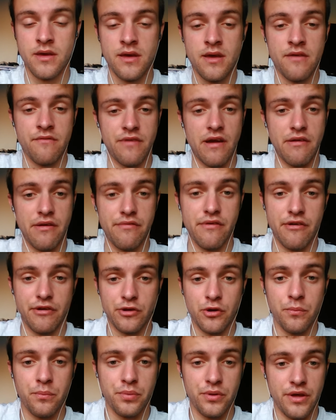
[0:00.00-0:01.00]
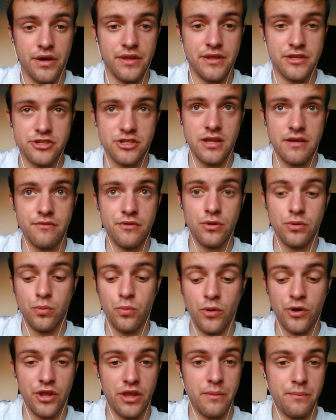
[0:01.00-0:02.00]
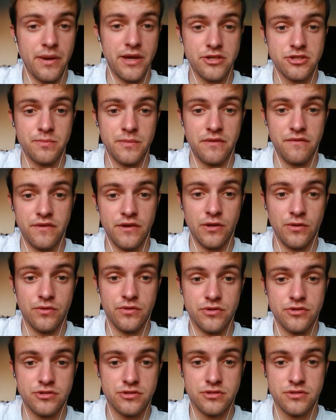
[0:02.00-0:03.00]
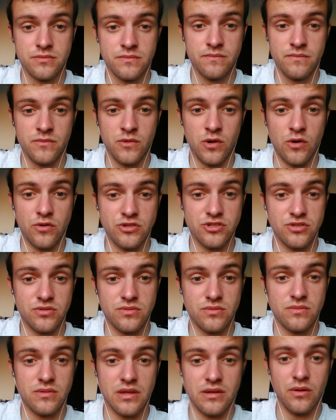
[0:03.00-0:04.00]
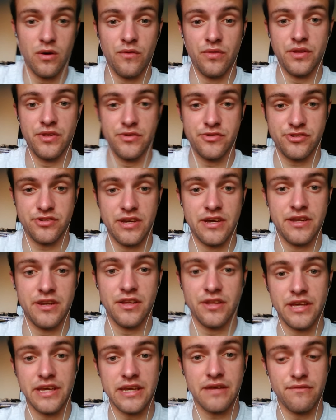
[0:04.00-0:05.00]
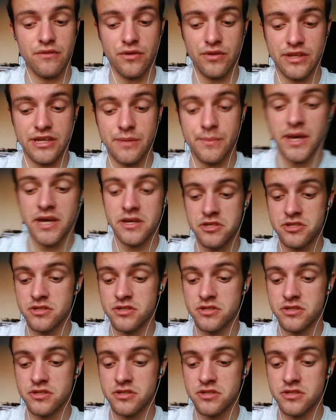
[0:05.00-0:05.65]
Very, very good player in this level. One of the best midfielders on his on his day in the league, if not the best.